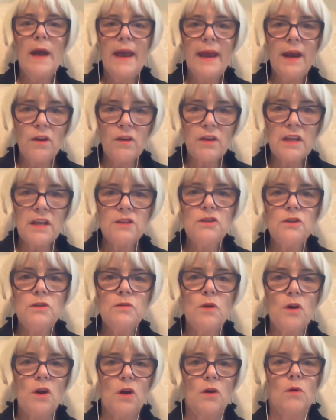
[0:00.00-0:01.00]
Where can
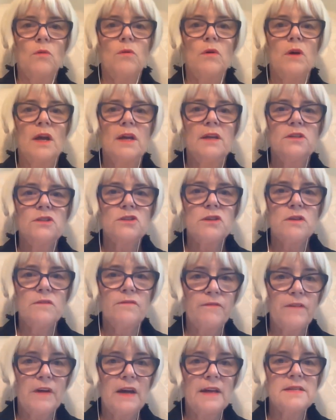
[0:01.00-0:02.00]
you go
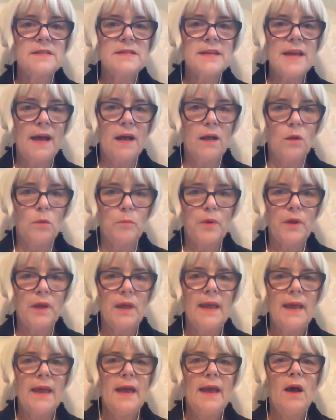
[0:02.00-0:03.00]
to find help?
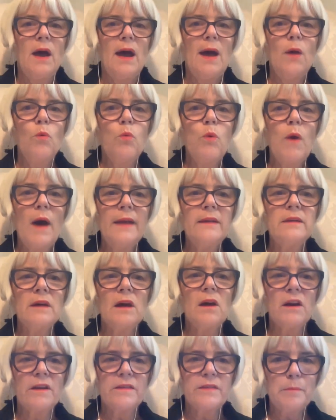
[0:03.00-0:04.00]
What
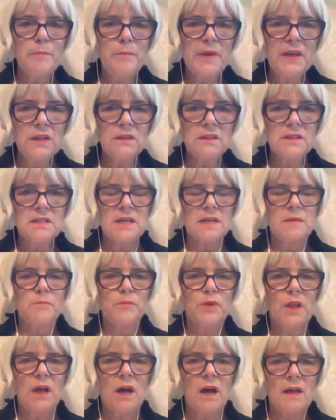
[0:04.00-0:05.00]
are the building
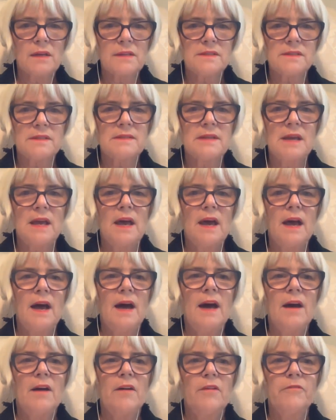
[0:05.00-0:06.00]
blocks
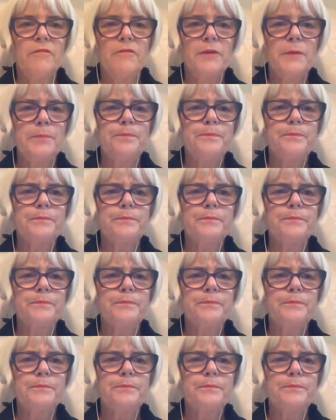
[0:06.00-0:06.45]
of,